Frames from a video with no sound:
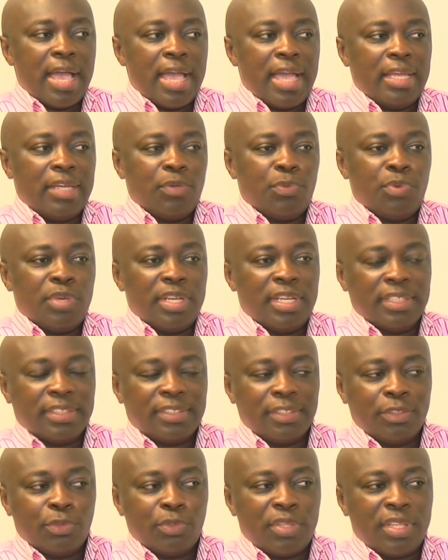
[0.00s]
And we
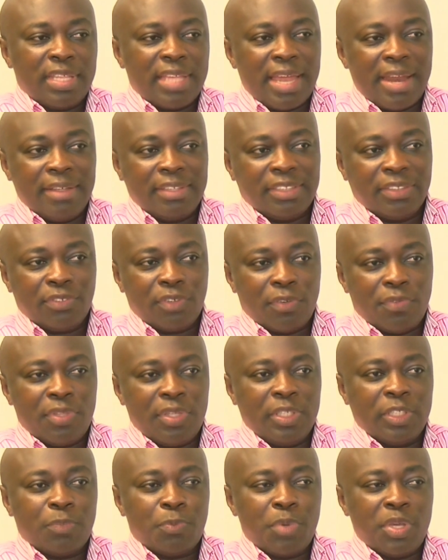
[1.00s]
listen to the narratives of
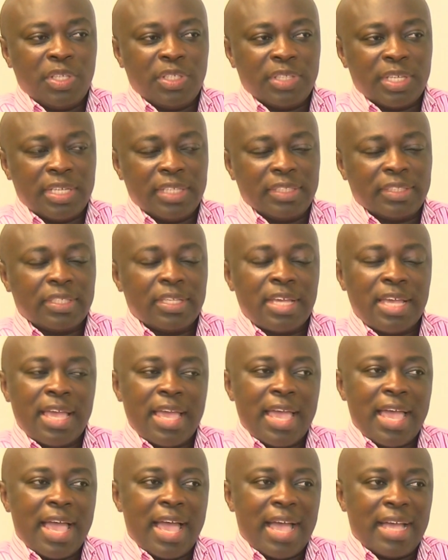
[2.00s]
these patients,
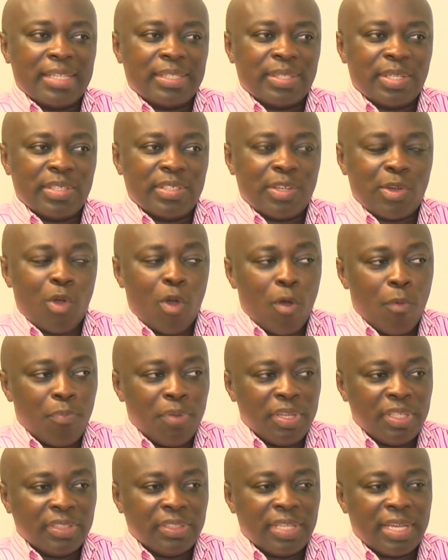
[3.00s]
assess the
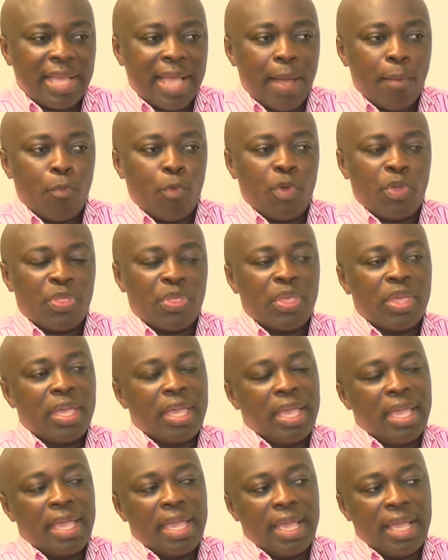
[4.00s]
complaints they come with,
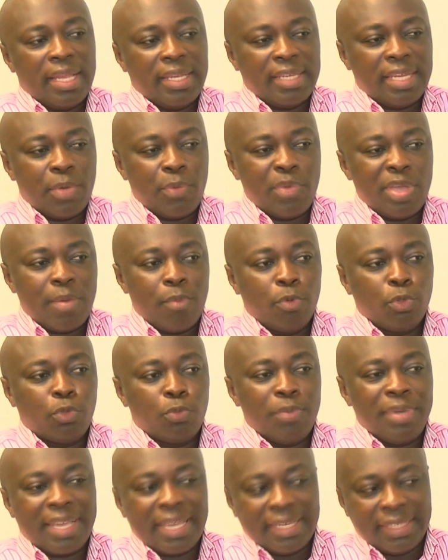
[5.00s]
and then we're able
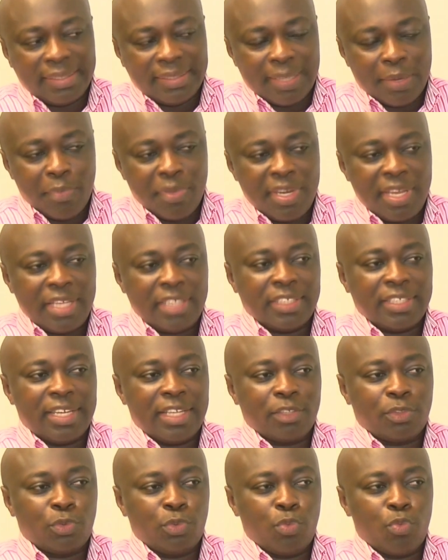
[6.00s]
to make a determination
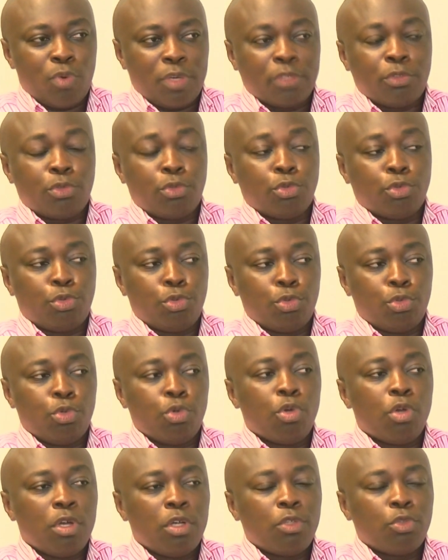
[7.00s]
as to what to
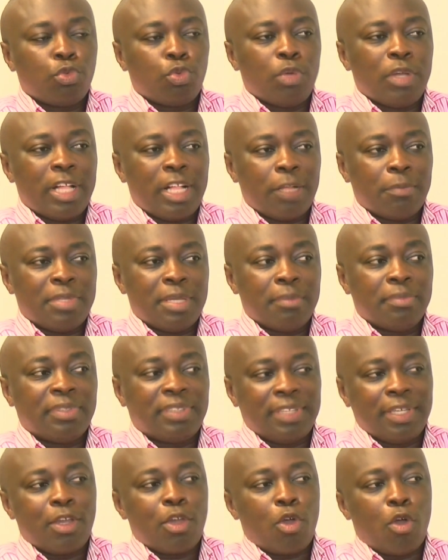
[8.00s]
do to help them
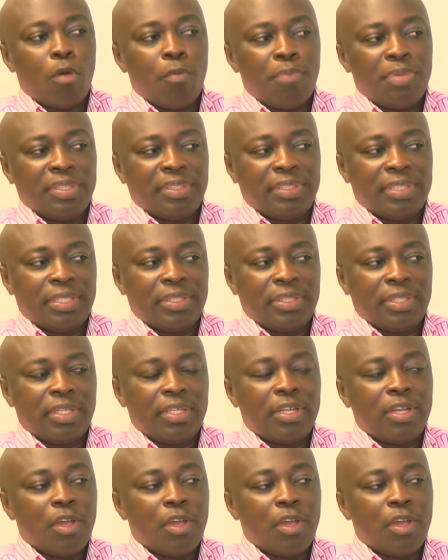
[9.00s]
seek compensation